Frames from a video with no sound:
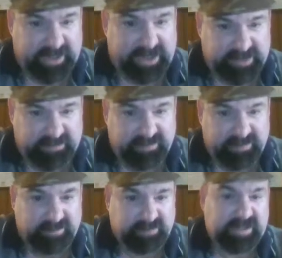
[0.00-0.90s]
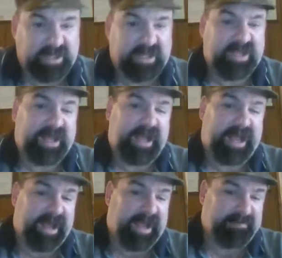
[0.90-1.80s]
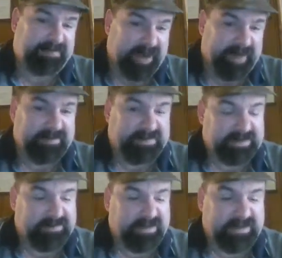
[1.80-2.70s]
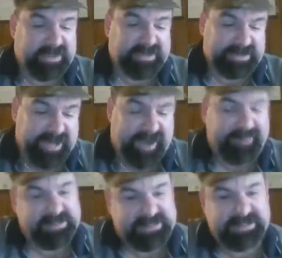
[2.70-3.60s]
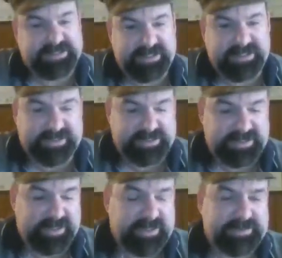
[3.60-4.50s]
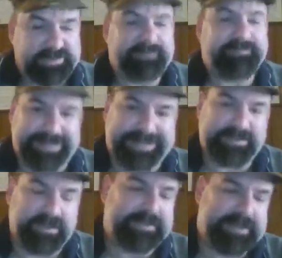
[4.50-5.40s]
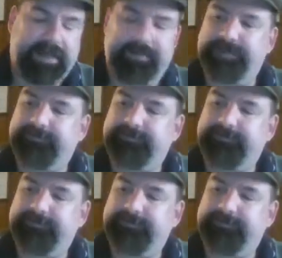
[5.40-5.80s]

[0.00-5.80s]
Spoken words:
it through, I probably won't get a job as easy as she does. That's right, Tommy.